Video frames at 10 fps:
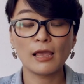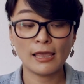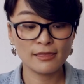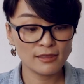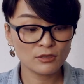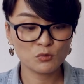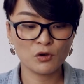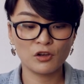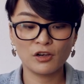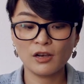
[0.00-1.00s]
And this
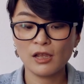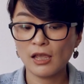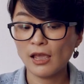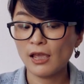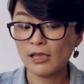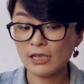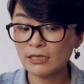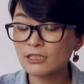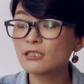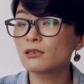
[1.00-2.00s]
one
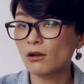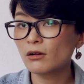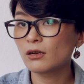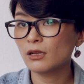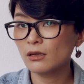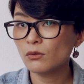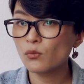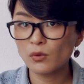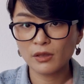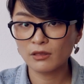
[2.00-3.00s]
is
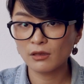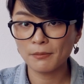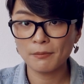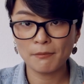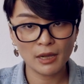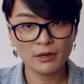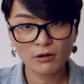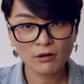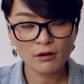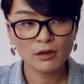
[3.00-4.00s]
starting with the
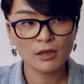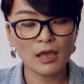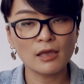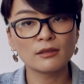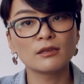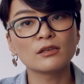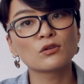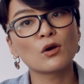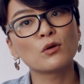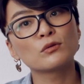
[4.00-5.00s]
minor, and then it
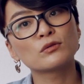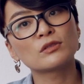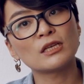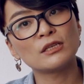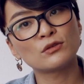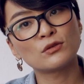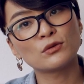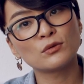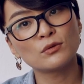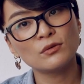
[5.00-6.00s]
goes
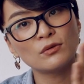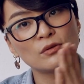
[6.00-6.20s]
into